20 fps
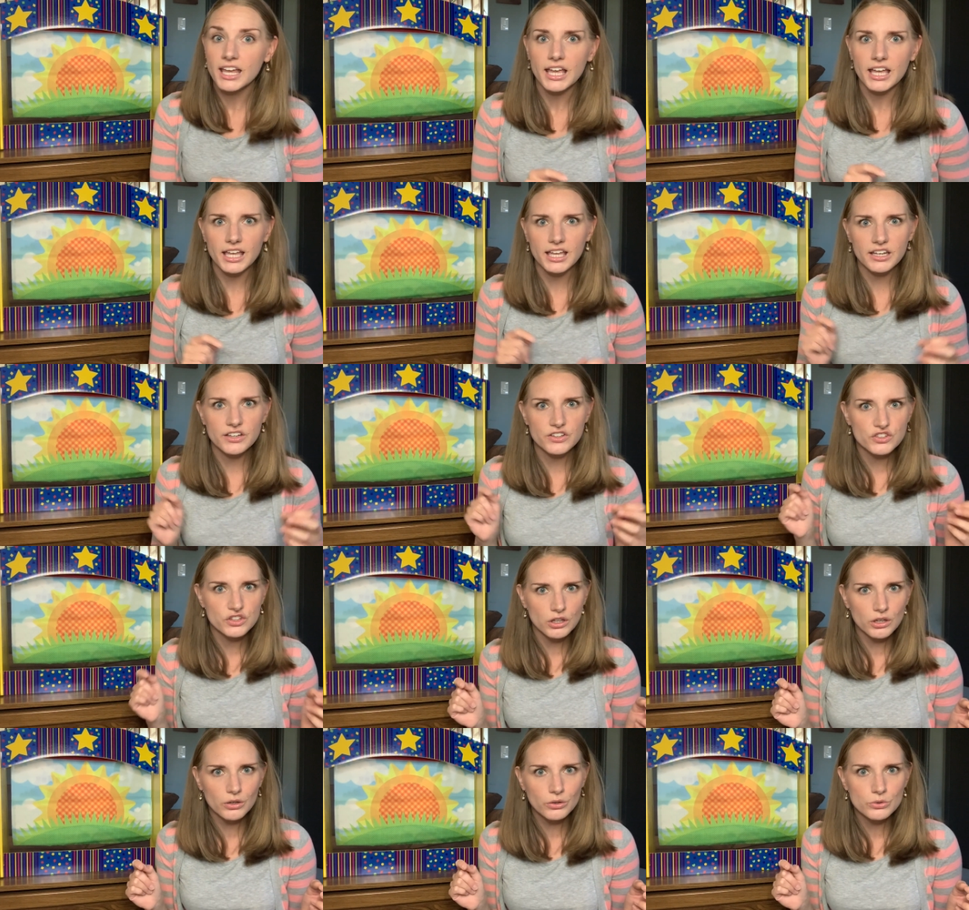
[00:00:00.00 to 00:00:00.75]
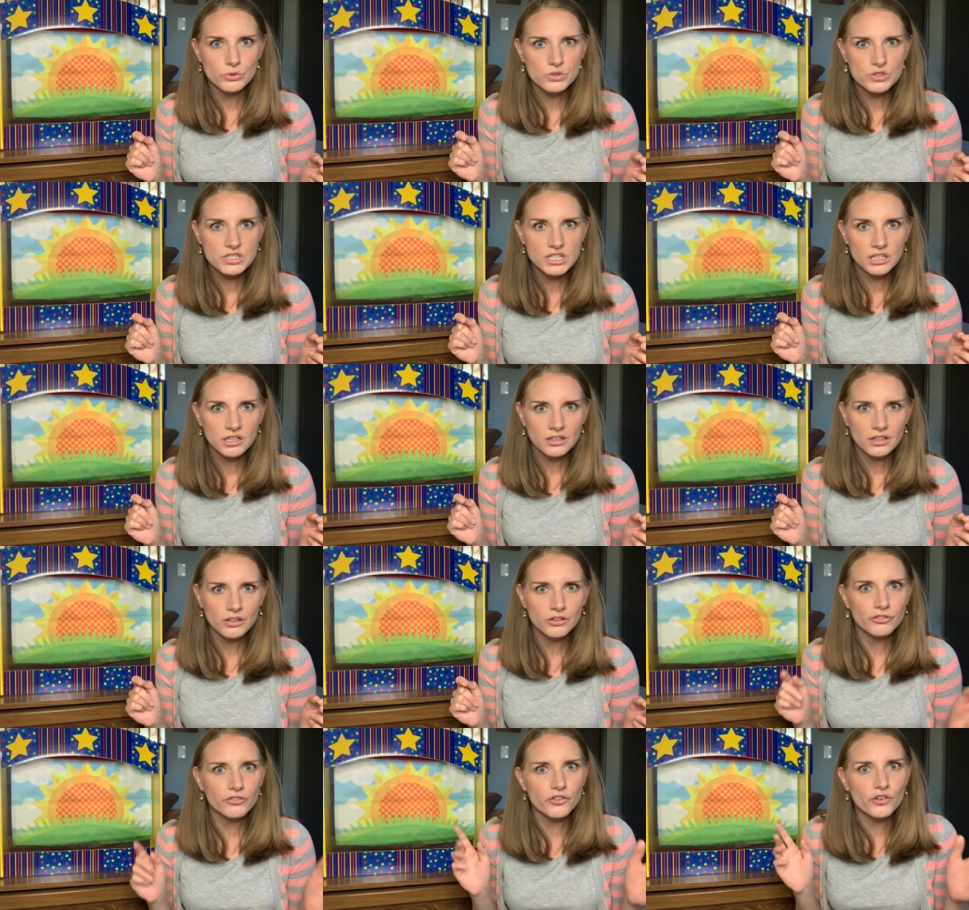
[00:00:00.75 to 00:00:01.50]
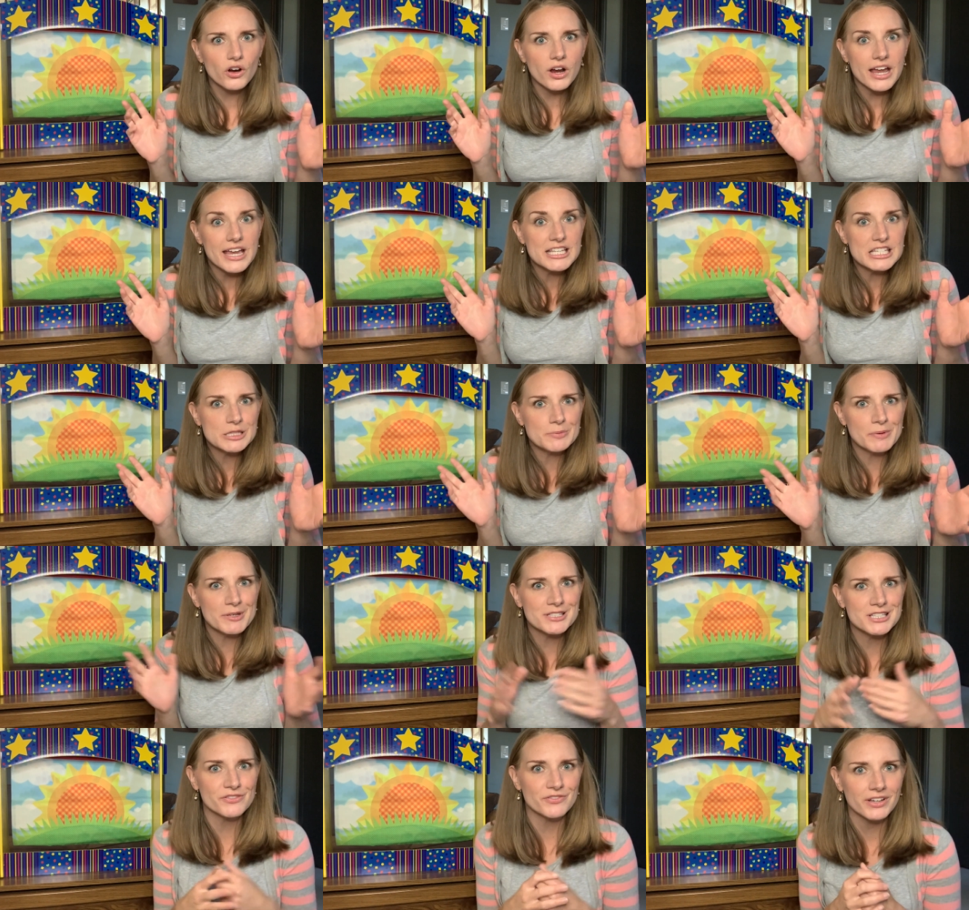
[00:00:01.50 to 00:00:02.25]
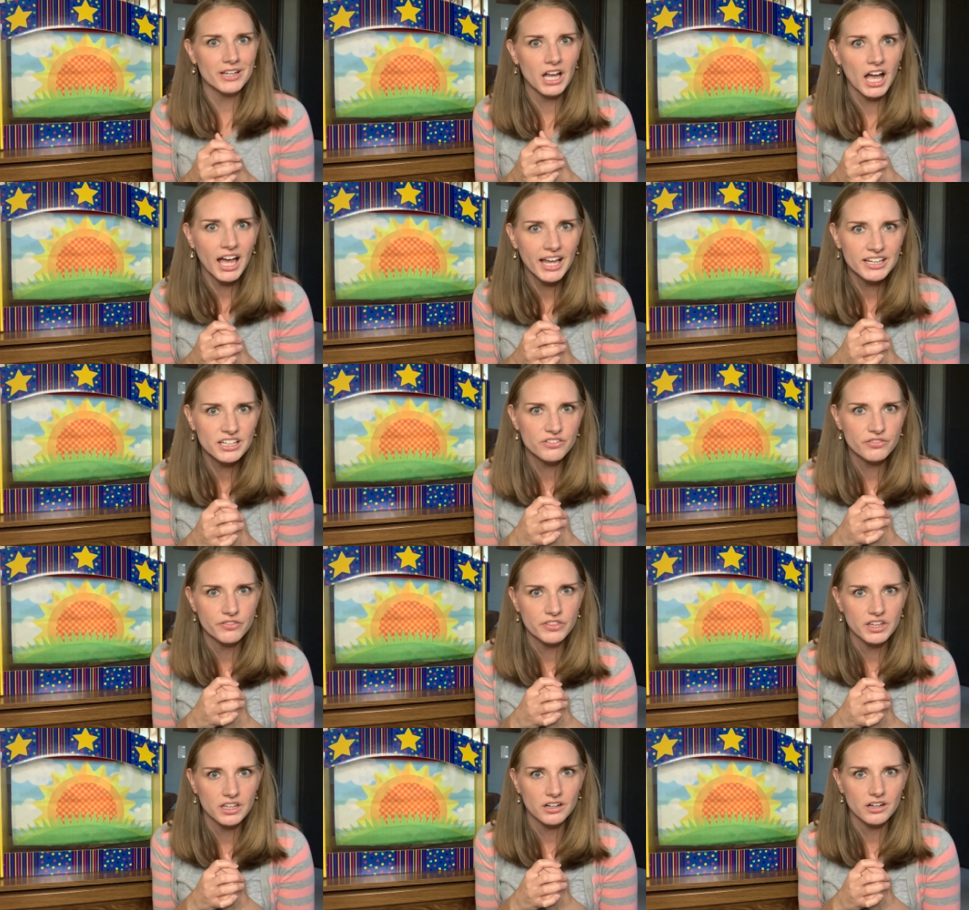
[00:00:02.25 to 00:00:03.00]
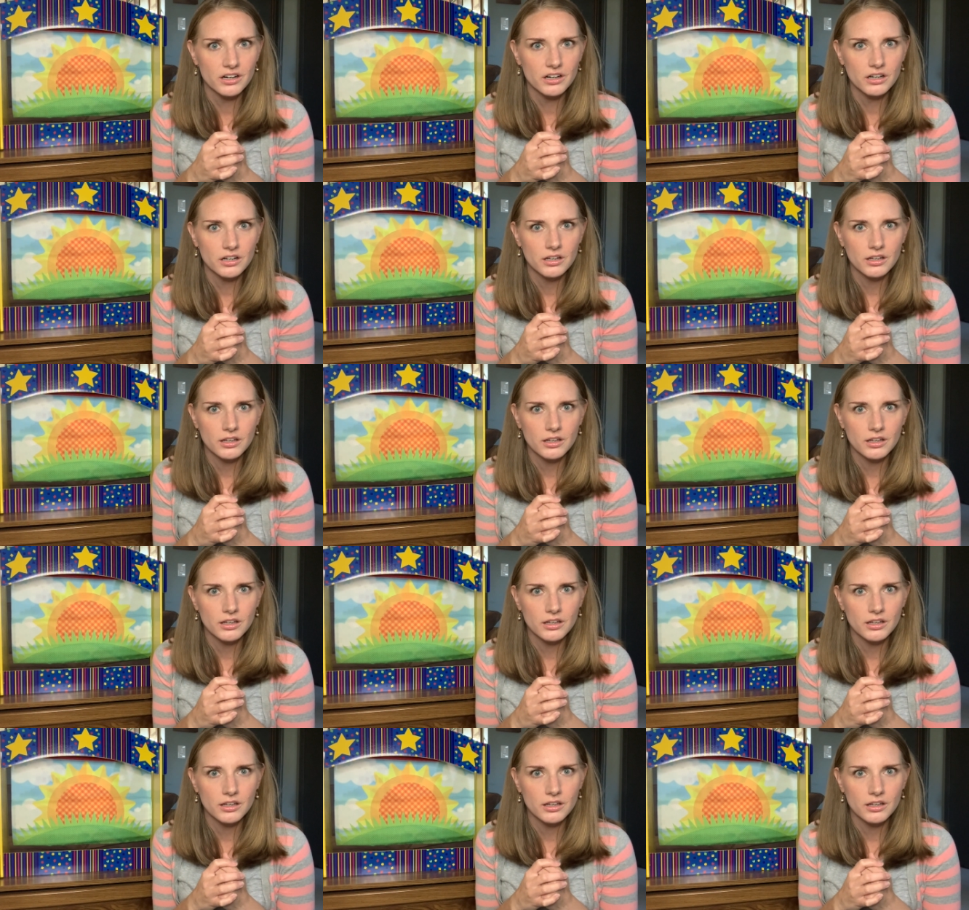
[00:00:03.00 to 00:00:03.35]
it is used for a specific kind of theater.